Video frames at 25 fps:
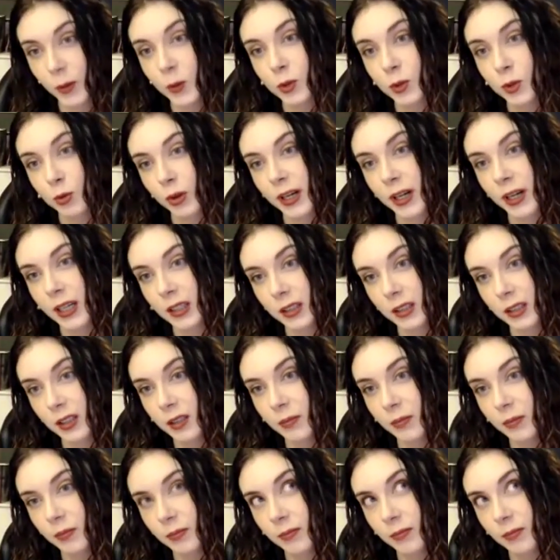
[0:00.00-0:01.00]
I was writing
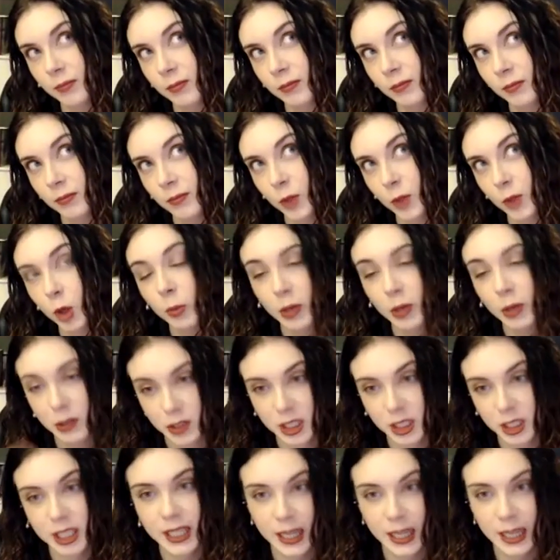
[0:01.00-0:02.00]
them
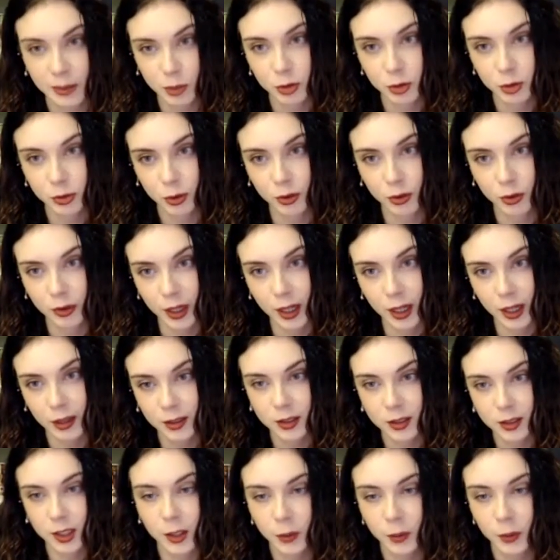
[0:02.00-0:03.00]
almost a year before
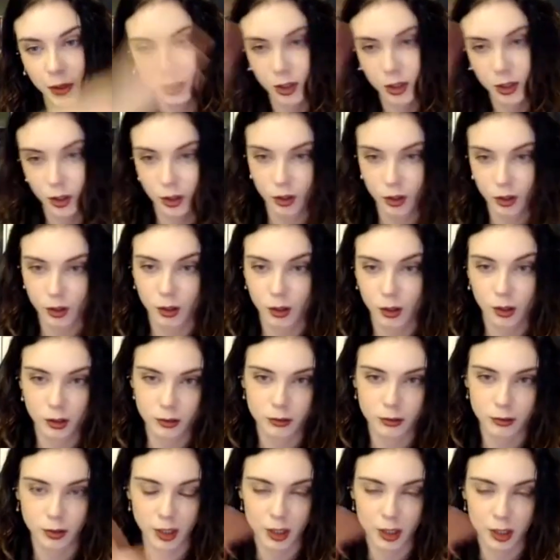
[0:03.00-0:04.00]
that. So I'd got a lot
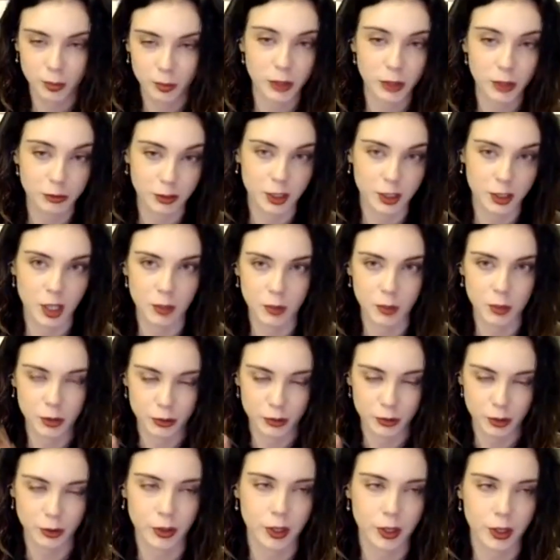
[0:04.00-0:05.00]
of like buffer time
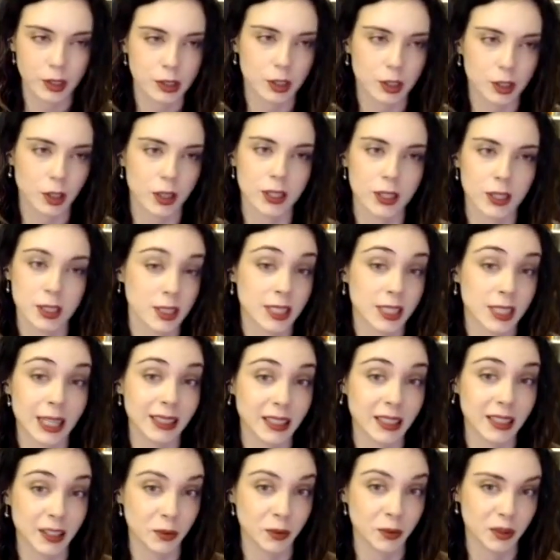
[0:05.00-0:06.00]
before I started to
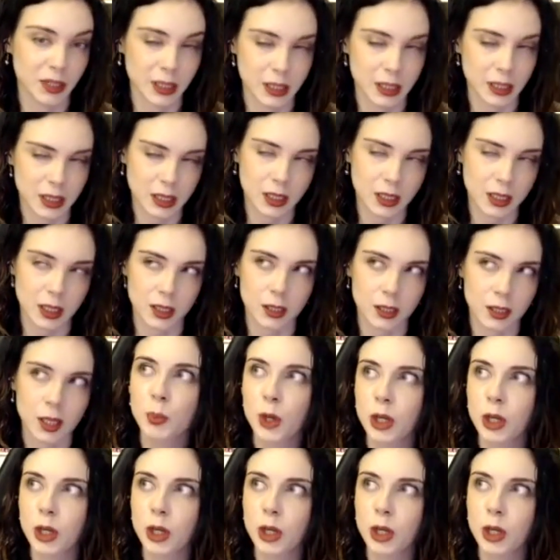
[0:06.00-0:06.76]
tell anyone it existed.